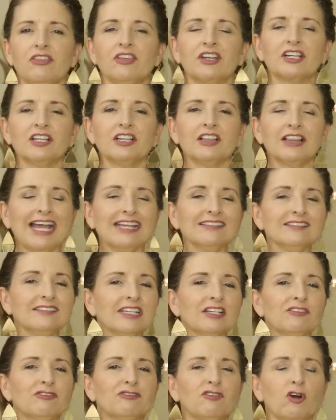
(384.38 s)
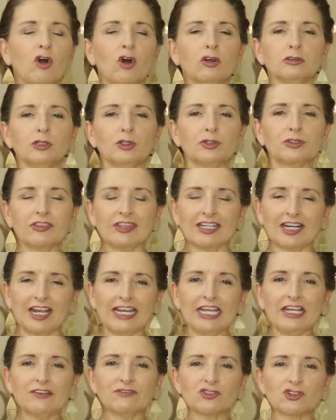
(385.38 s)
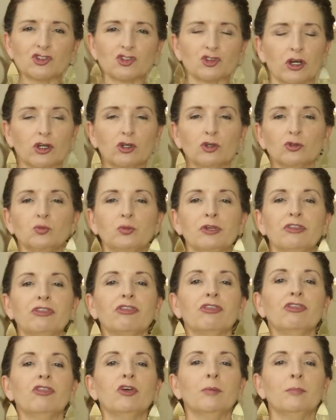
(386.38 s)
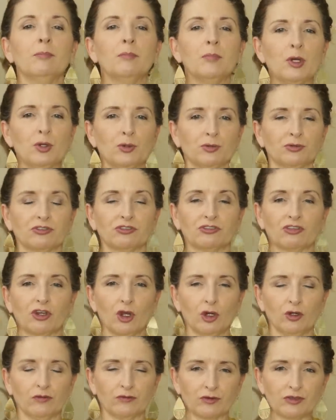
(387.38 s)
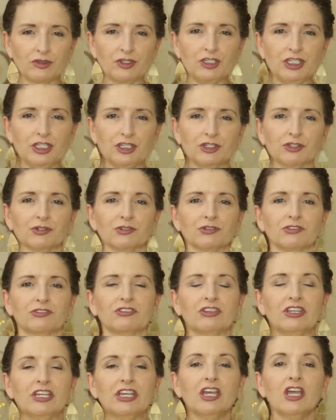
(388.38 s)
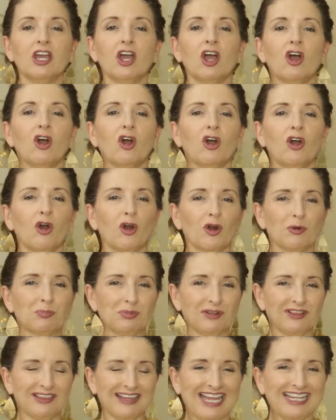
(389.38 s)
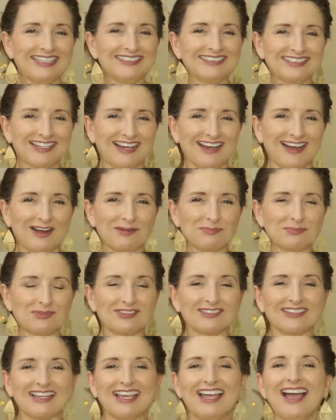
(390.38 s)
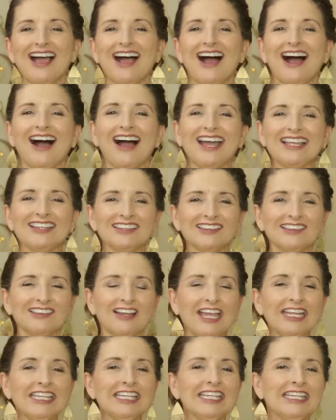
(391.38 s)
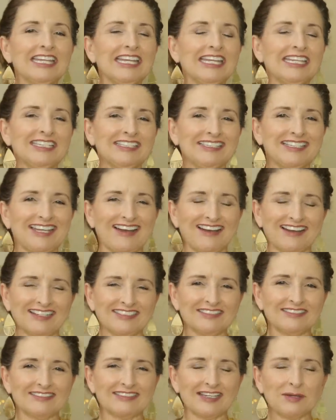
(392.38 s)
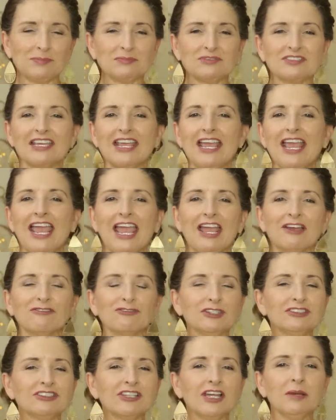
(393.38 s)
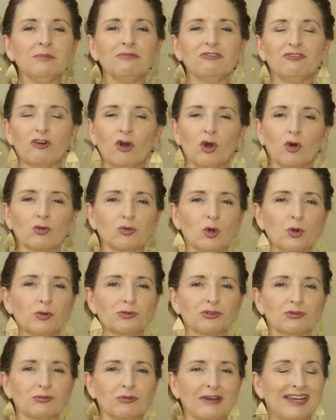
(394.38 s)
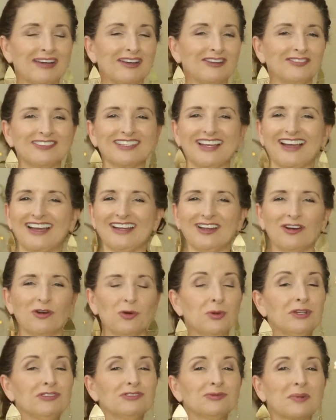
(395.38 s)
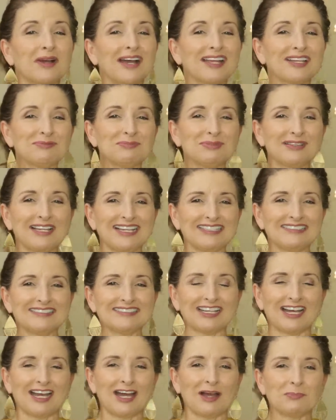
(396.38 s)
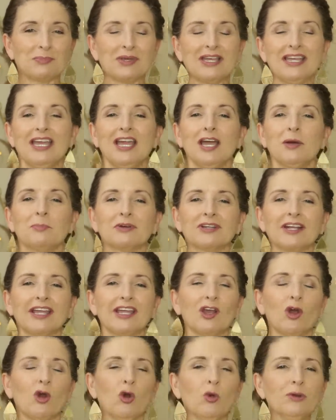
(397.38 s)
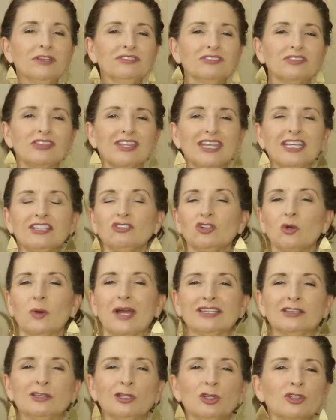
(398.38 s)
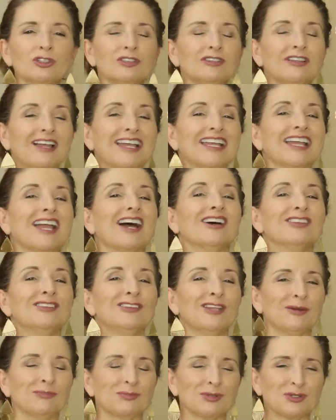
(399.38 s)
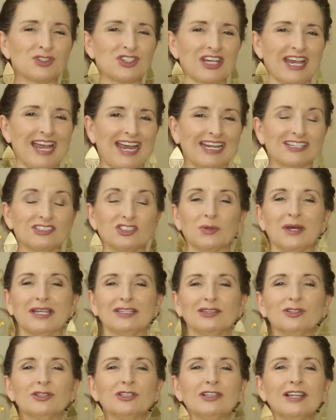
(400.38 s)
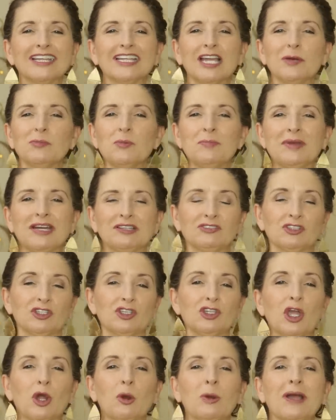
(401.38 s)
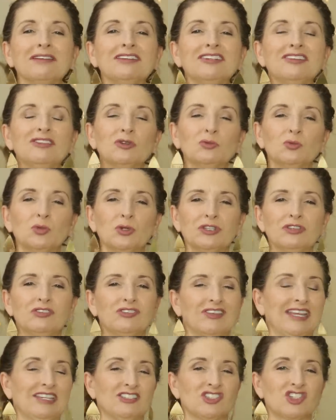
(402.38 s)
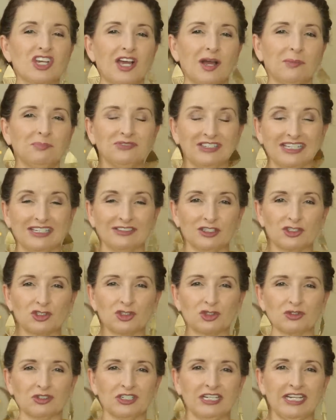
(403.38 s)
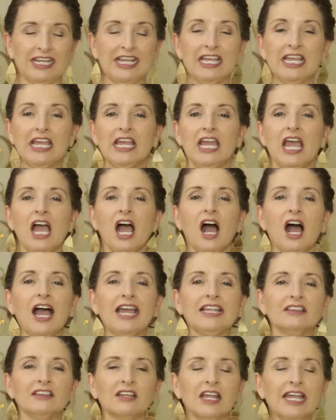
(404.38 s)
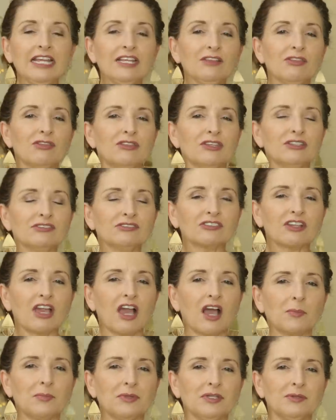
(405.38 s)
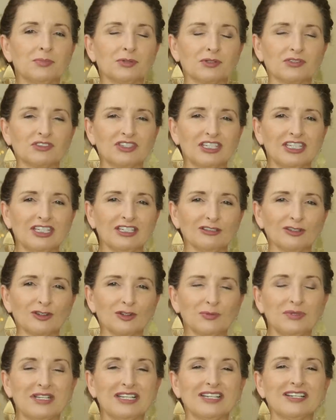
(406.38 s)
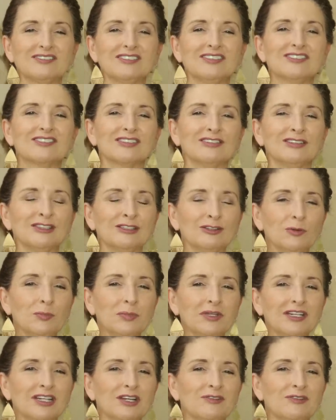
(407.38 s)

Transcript: The classic fall look that I have struggled with the most over the years are plaid tops. I like it in concept. Every time fall rolls around, I always buy a plaid top, but I always think, do I look like a lumberjack? Do I look like I'm about to go out in the woods and chop down a tree? I like this top in particular because it's a little bit